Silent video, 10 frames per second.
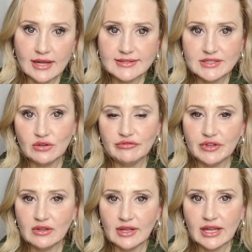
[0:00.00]
I still
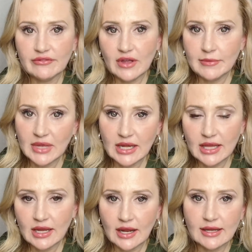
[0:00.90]
feel like if I'm in
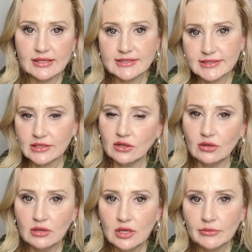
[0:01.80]
it, I can
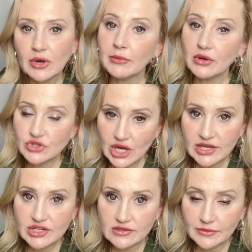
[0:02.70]
still promote
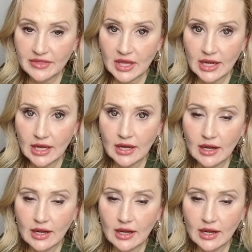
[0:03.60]
changes within it.